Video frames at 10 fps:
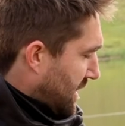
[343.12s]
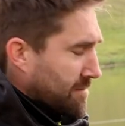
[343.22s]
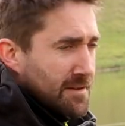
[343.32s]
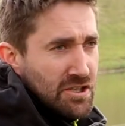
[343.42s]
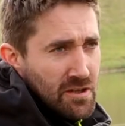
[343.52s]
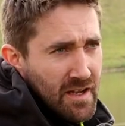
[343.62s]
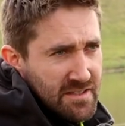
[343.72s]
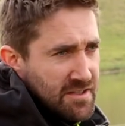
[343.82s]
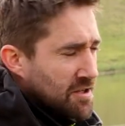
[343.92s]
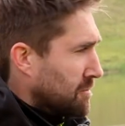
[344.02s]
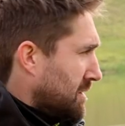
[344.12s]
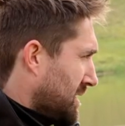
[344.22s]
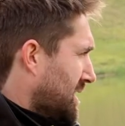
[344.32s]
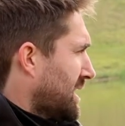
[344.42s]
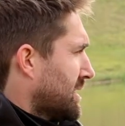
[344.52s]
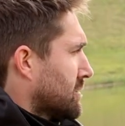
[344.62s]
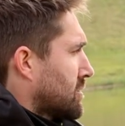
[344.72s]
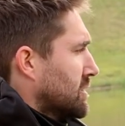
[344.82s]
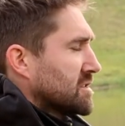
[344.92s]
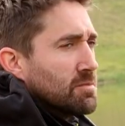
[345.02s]
I fish a lasso, and again, I'll
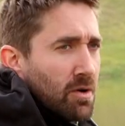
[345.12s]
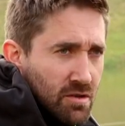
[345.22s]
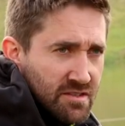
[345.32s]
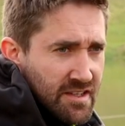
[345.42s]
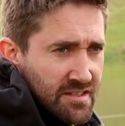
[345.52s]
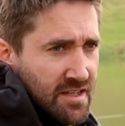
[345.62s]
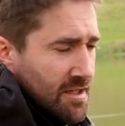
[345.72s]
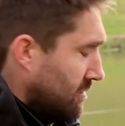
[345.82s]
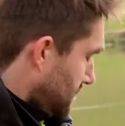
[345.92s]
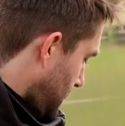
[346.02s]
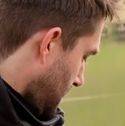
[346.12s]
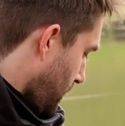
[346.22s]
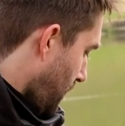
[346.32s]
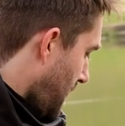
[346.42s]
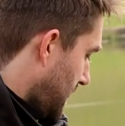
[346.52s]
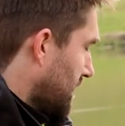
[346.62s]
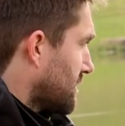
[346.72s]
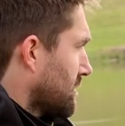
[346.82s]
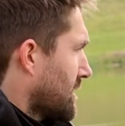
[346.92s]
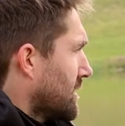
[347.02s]
go into more detail why I
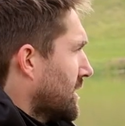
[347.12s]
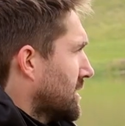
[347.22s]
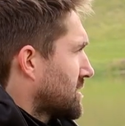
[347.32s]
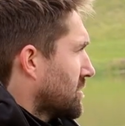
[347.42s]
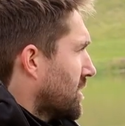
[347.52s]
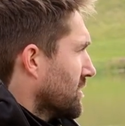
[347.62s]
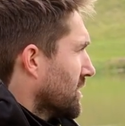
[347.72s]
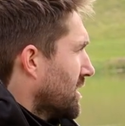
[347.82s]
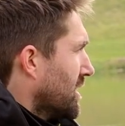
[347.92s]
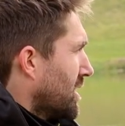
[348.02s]
do that later on,